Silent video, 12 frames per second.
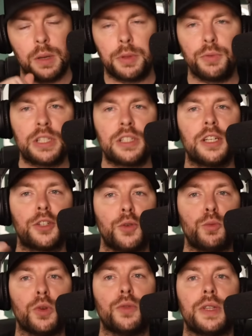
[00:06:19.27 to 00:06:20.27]
But the reason I
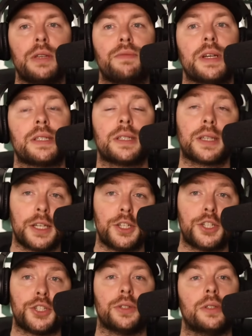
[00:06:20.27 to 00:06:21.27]
don't want the
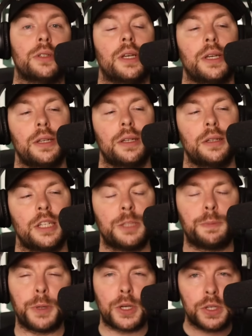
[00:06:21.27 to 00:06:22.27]
investigation
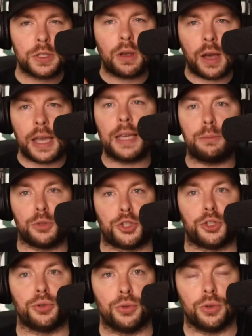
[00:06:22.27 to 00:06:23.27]
is because I am
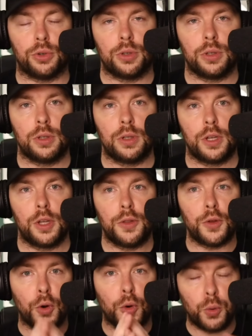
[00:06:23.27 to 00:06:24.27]
sure
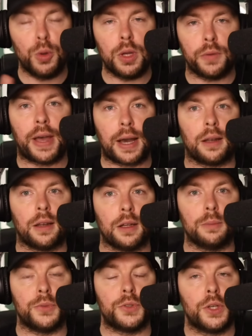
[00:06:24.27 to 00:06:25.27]
that all of our
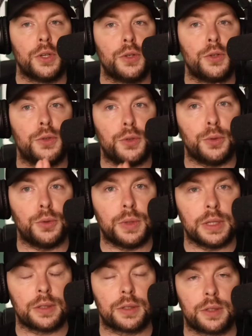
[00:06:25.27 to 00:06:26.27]
clubs do
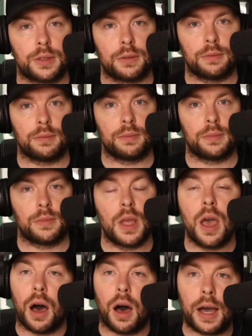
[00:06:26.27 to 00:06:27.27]
this.
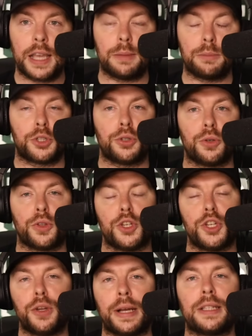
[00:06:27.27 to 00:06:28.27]
I am sure
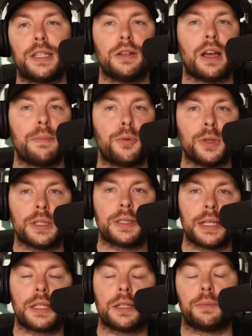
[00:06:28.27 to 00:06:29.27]
that ninety-nine point
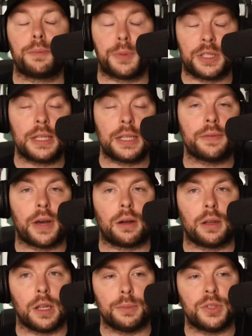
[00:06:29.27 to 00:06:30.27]
seven percent of our
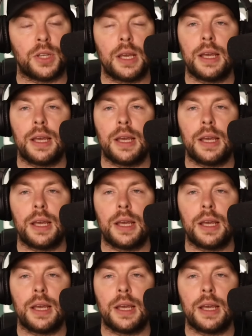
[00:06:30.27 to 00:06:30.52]
clubs